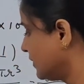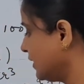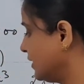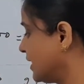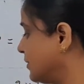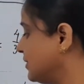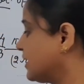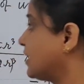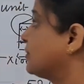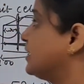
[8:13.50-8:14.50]
can be
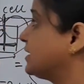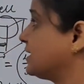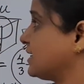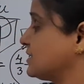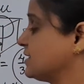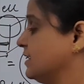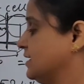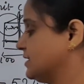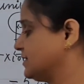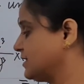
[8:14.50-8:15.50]
calculated as
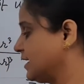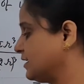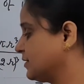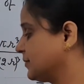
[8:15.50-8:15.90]
Z